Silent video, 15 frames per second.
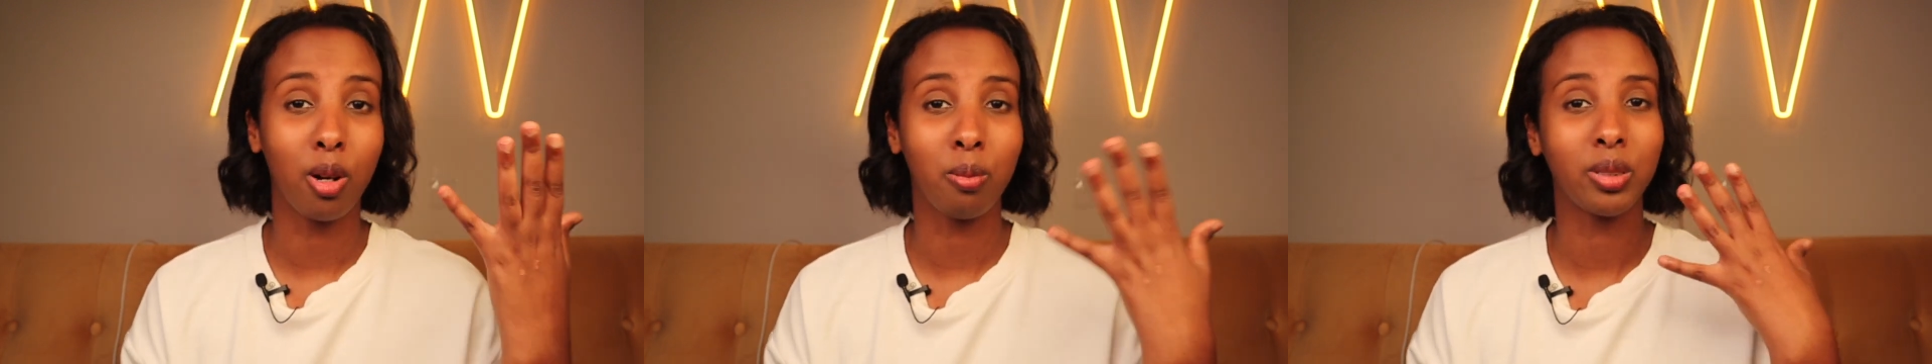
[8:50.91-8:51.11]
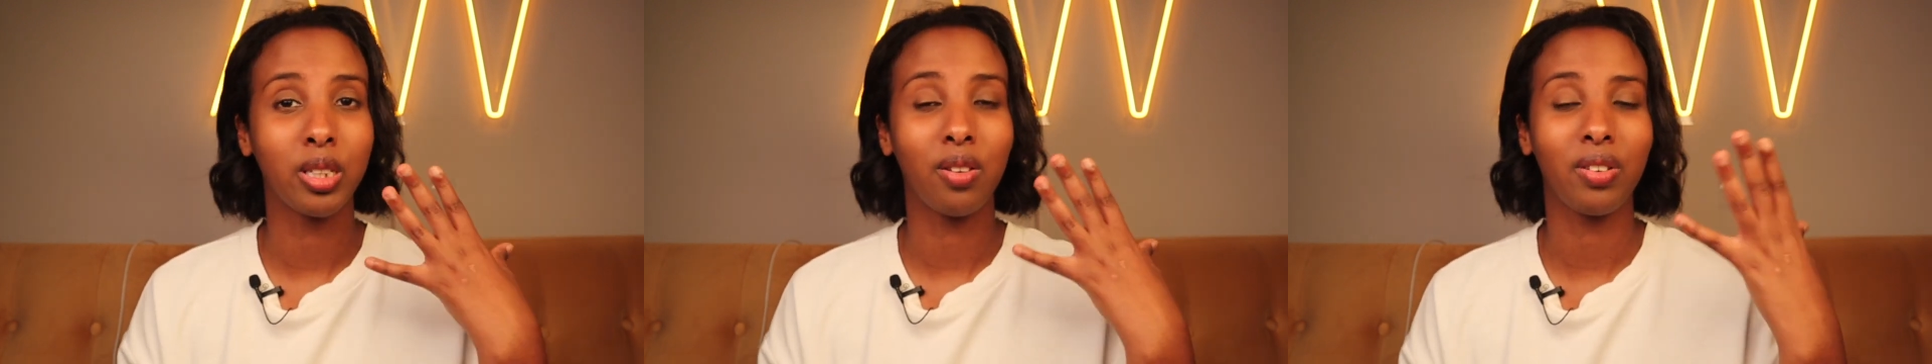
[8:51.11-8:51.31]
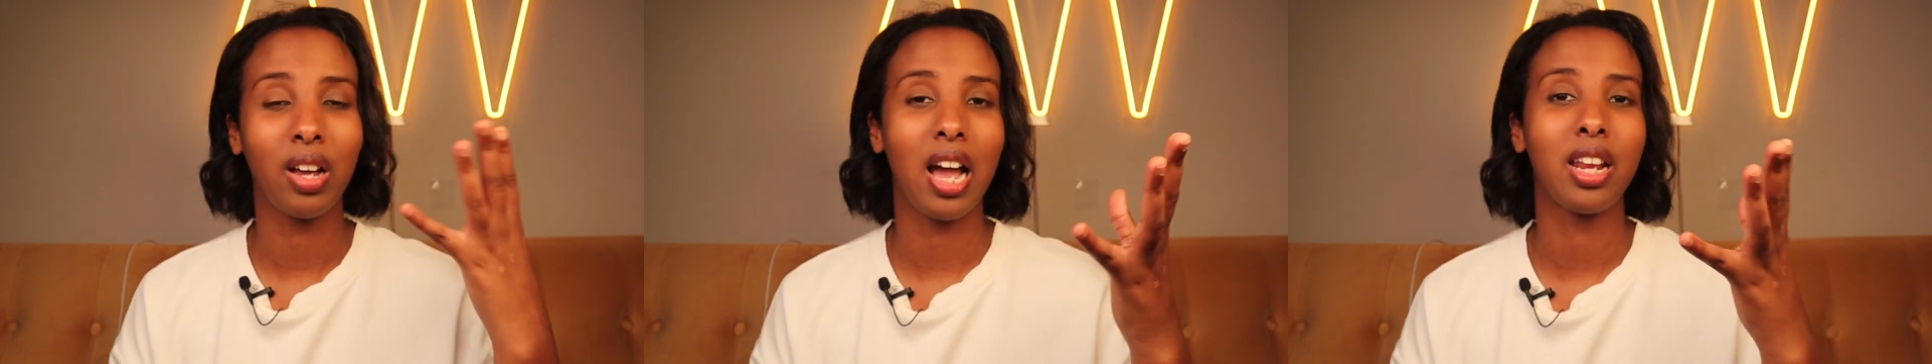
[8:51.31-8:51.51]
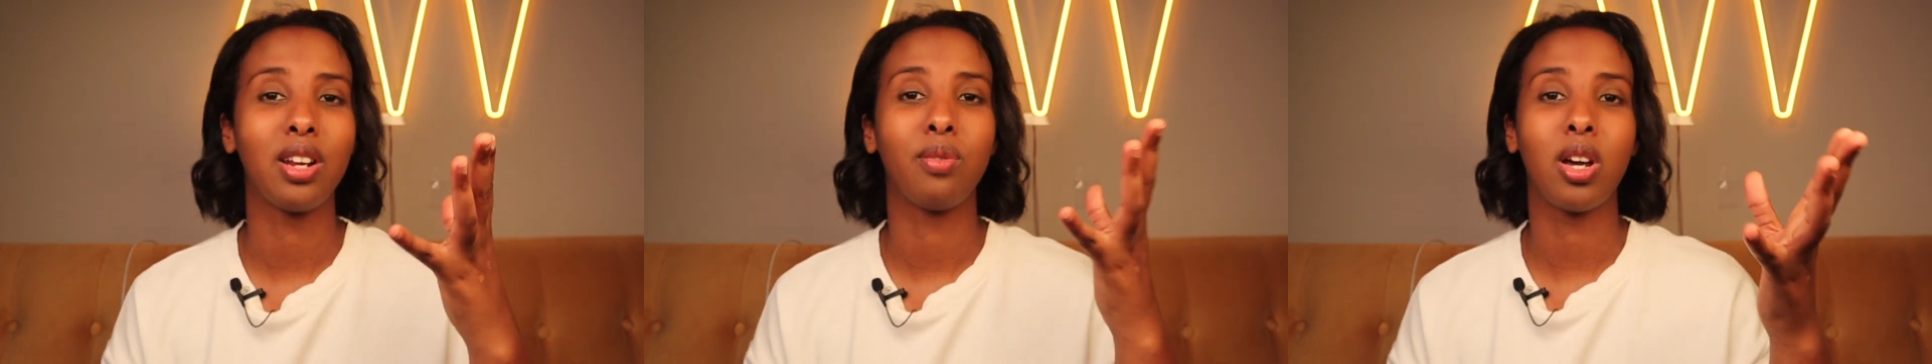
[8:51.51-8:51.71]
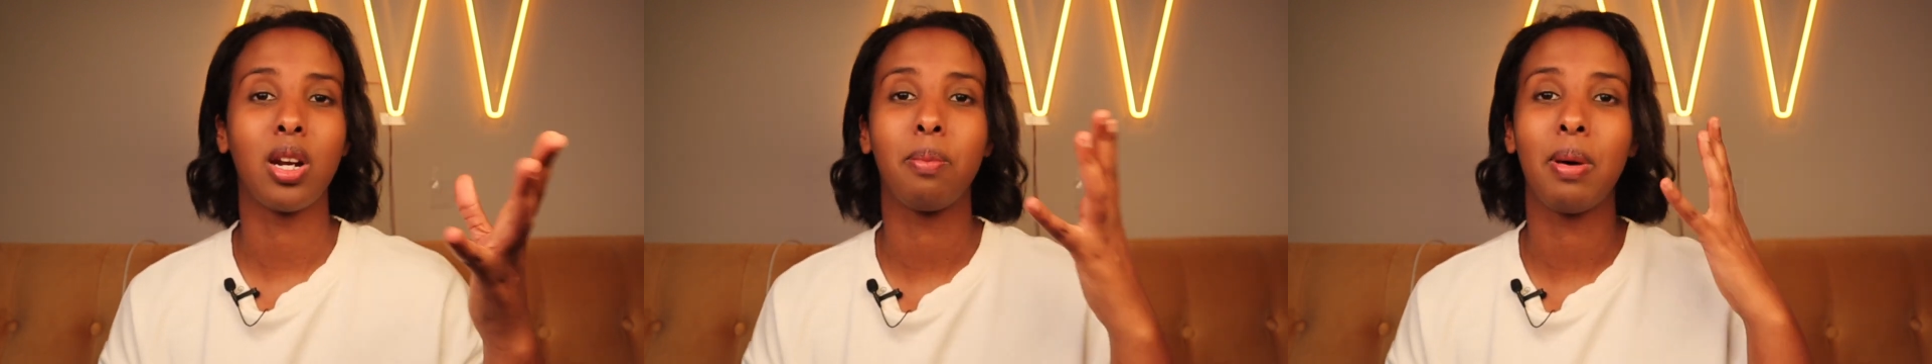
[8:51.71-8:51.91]
himself kind
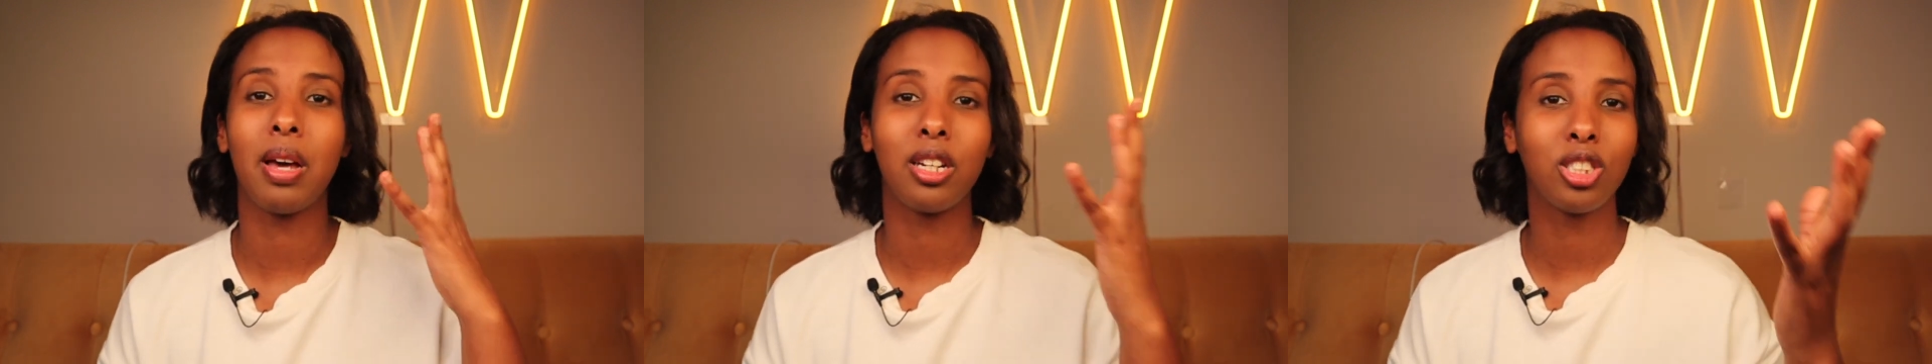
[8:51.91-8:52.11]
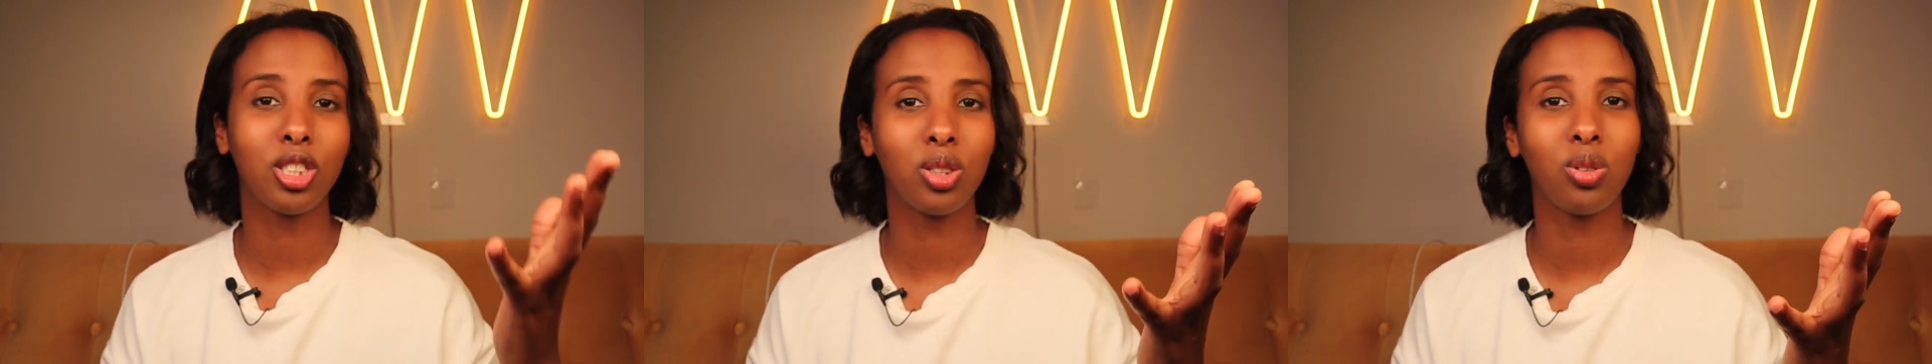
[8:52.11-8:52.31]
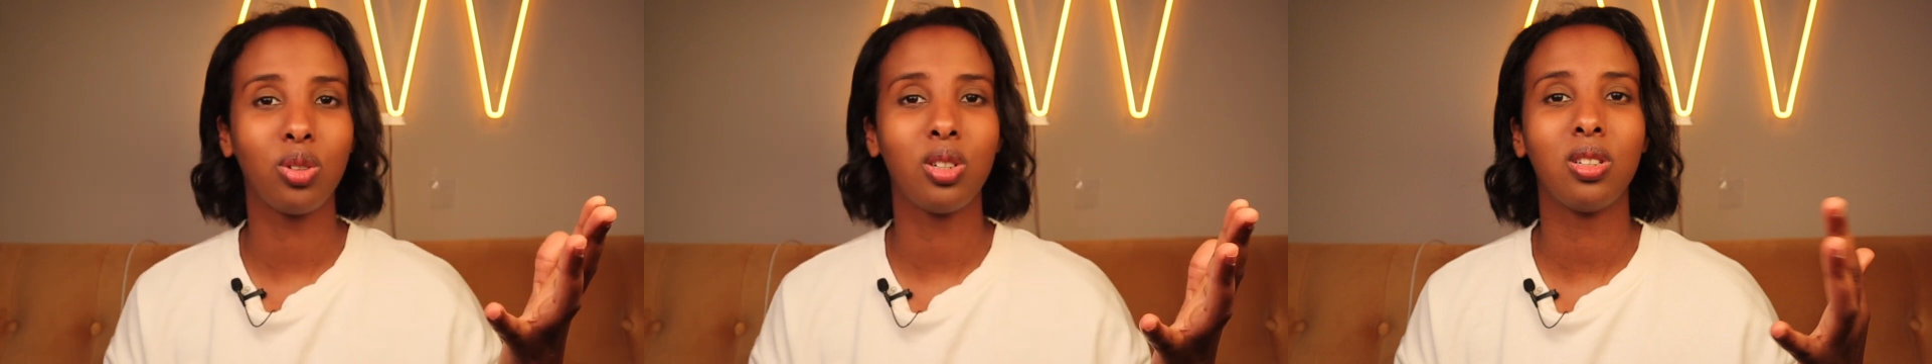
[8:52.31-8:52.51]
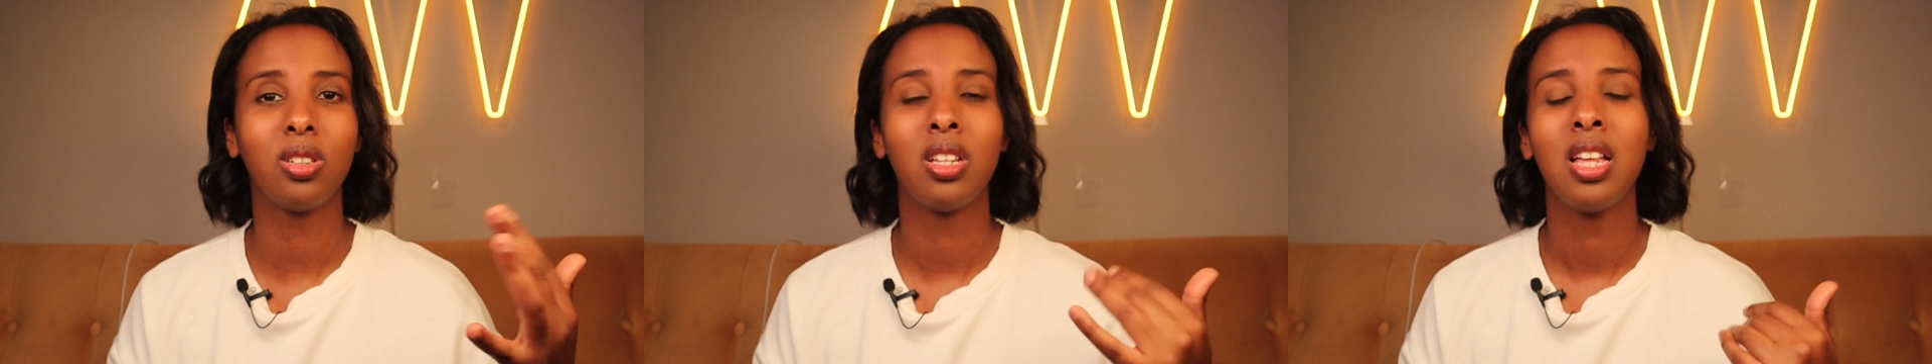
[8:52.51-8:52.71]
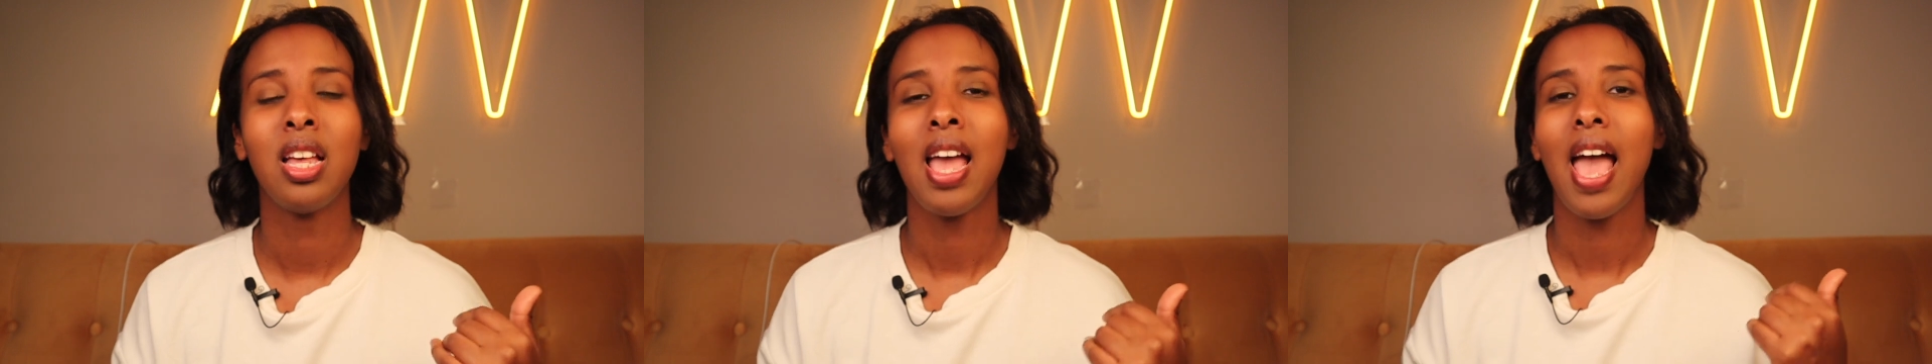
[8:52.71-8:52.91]
of on a pedestal,